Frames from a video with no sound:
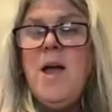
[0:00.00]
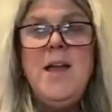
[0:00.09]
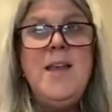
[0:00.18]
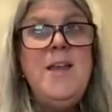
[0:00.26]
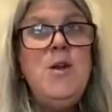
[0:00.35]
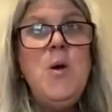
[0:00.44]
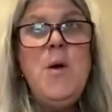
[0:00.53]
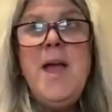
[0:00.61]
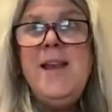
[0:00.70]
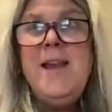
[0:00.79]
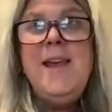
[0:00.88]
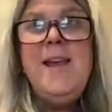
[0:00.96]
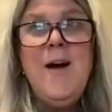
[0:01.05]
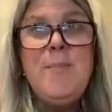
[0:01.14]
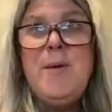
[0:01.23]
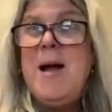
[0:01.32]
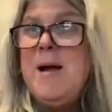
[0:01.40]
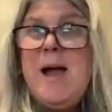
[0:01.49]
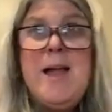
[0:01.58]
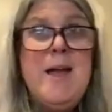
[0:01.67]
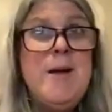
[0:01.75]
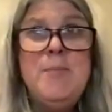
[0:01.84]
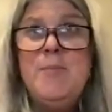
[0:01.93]
and I
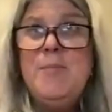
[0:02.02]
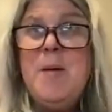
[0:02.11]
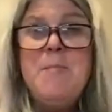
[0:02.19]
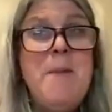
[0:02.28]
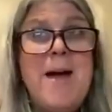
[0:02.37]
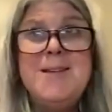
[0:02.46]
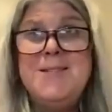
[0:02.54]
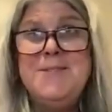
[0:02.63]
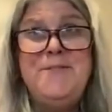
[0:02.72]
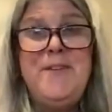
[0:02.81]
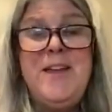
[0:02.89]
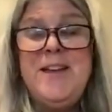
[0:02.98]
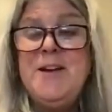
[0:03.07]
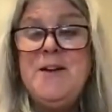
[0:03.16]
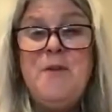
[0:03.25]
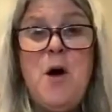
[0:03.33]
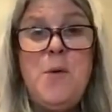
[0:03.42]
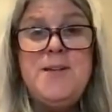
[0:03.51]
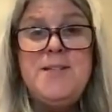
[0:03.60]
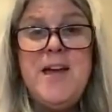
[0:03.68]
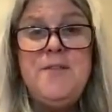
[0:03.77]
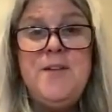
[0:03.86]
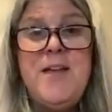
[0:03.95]
am a massive fan of always
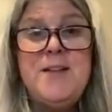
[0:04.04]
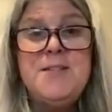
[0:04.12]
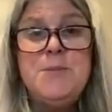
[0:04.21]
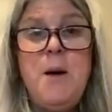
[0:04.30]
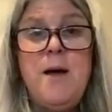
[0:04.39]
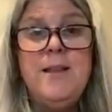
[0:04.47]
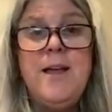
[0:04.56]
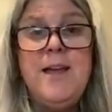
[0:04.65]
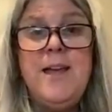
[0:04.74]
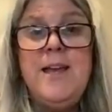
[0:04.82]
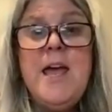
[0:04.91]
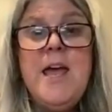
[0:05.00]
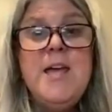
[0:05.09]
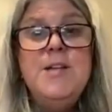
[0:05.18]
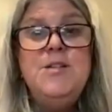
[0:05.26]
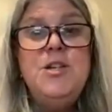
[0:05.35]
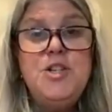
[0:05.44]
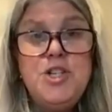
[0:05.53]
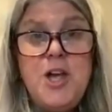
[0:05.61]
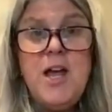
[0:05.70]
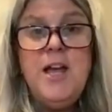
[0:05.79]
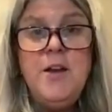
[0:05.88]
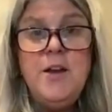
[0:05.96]
having that spotlight to
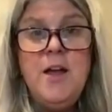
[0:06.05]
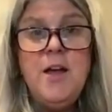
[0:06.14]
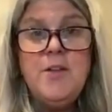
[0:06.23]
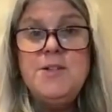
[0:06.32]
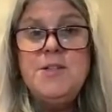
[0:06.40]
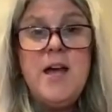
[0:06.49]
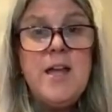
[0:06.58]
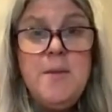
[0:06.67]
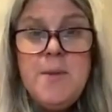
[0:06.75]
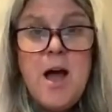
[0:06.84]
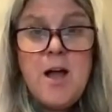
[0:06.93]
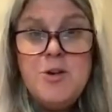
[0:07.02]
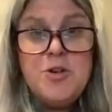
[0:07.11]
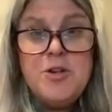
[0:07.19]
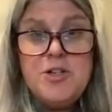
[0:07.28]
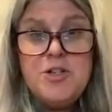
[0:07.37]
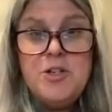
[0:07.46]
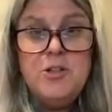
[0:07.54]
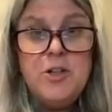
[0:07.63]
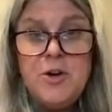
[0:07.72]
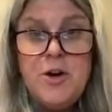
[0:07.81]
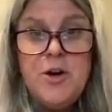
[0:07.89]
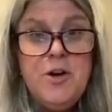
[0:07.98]
shine on others. I am an untraditional
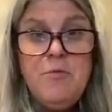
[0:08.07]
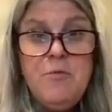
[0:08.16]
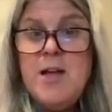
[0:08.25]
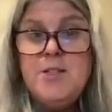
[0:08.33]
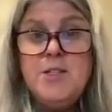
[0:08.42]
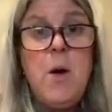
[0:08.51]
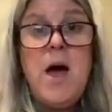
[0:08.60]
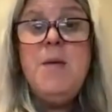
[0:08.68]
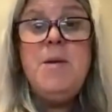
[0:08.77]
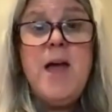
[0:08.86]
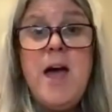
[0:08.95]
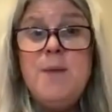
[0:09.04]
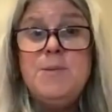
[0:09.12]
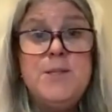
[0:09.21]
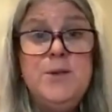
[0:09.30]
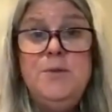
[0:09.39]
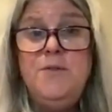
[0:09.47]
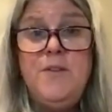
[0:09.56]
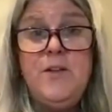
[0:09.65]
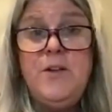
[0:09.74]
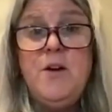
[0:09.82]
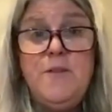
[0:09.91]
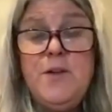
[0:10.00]
learner, right? So I am an absolute
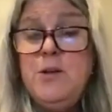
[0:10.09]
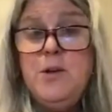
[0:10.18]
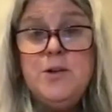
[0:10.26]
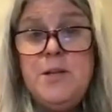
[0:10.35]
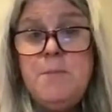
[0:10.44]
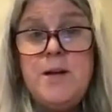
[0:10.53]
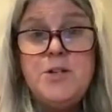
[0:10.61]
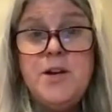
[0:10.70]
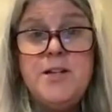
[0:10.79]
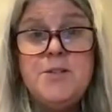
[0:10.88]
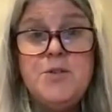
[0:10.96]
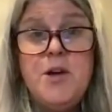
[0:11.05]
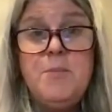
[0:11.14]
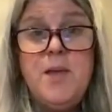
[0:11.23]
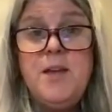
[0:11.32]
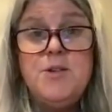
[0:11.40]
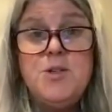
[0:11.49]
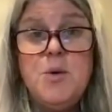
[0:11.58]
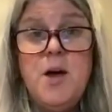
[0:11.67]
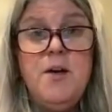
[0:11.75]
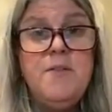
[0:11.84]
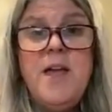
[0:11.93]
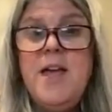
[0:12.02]
failure. If you looked at my transcript, K to
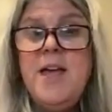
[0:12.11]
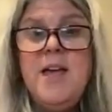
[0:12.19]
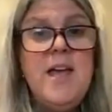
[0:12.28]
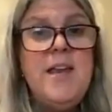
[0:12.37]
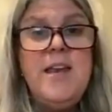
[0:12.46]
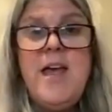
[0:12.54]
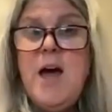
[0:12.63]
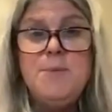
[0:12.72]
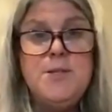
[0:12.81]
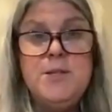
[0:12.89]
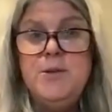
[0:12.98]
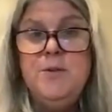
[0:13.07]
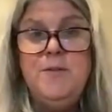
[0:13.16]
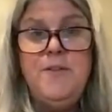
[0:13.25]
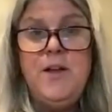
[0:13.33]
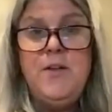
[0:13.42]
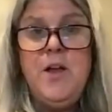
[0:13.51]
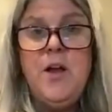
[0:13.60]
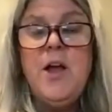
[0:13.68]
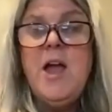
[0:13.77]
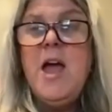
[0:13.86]
12, an absolute failure.